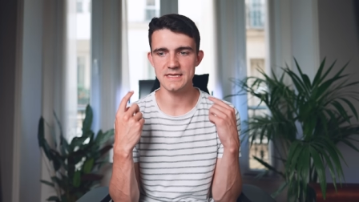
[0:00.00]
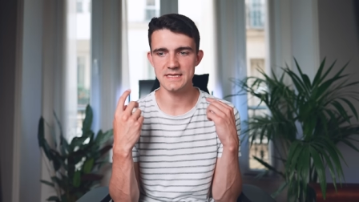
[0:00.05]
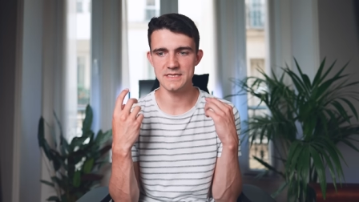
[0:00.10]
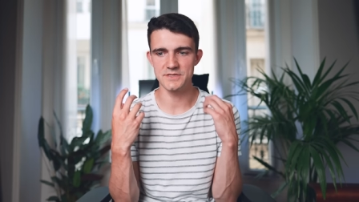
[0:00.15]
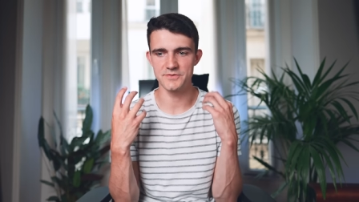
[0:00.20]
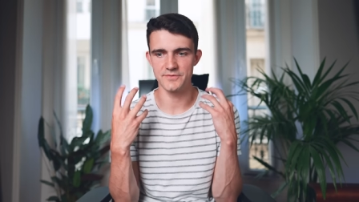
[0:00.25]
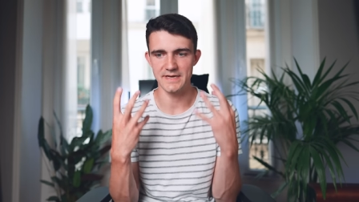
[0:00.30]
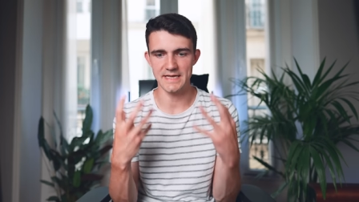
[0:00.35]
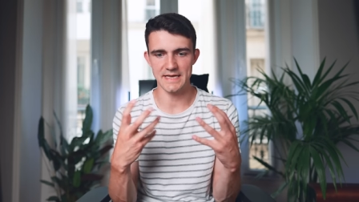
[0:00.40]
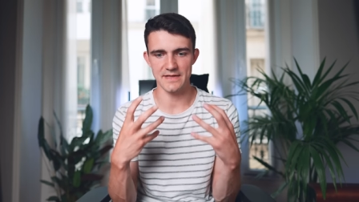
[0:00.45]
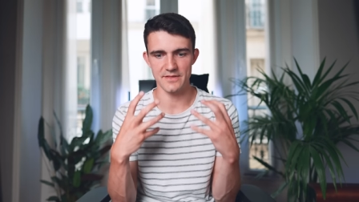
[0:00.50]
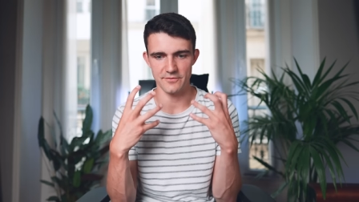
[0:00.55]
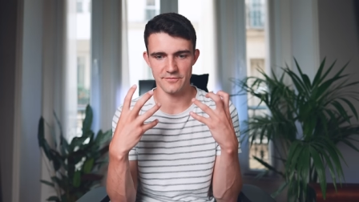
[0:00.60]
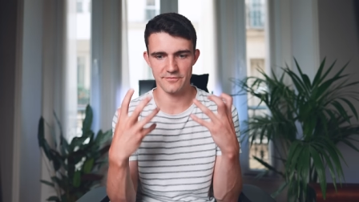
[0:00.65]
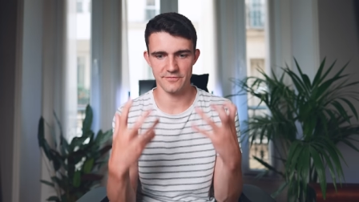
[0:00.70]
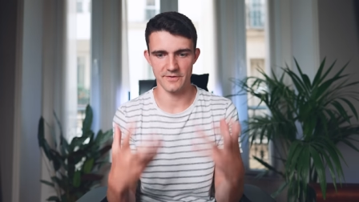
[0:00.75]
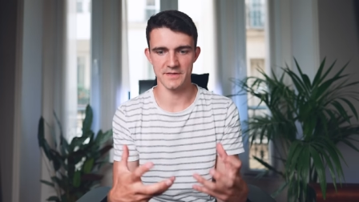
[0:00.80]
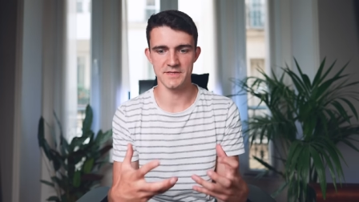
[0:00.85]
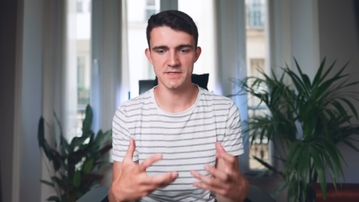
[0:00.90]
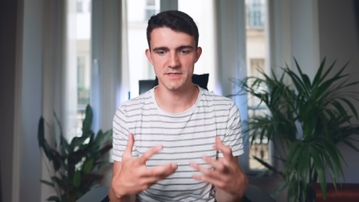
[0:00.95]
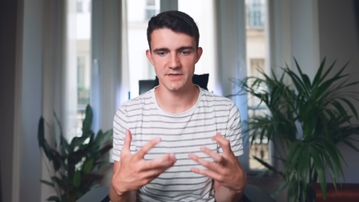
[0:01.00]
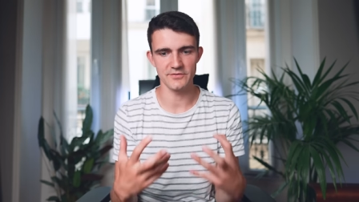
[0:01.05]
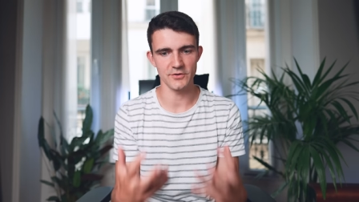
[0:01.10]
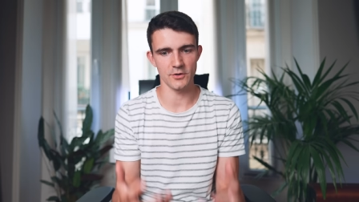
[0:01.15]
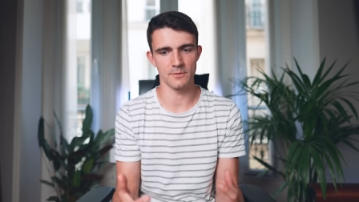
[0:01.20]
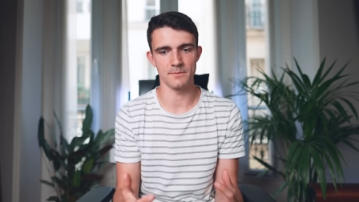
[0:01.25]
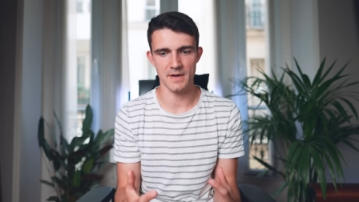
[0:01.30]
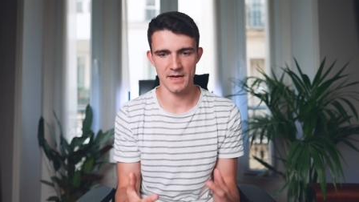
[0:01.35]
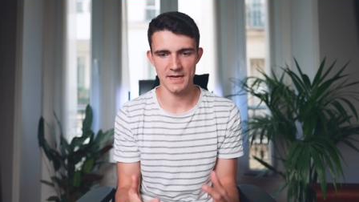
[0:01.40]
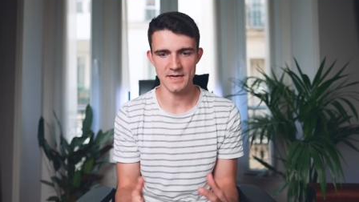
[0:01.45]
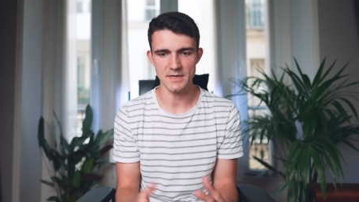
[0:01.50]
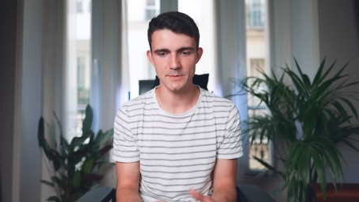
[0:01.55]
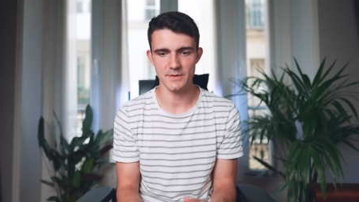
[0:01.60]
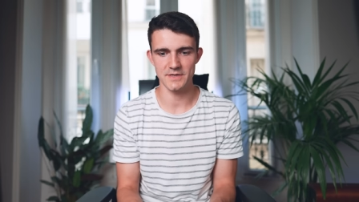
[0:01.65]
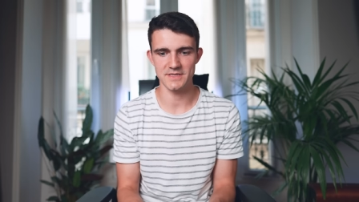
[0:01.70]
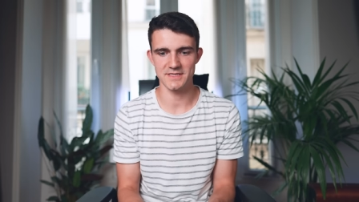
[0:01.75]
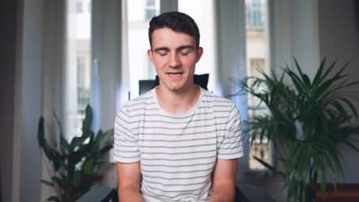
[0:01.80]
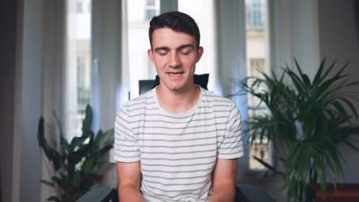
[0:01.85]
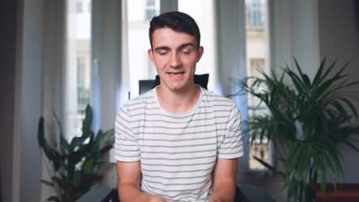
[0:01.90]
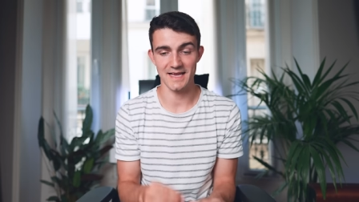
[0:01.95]
is really at the front of your mind, where
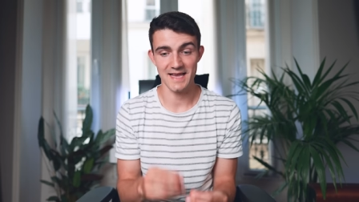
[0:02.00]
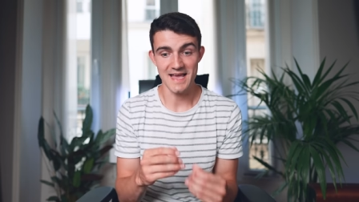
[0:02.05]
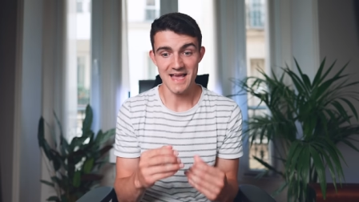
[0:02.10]
it's like,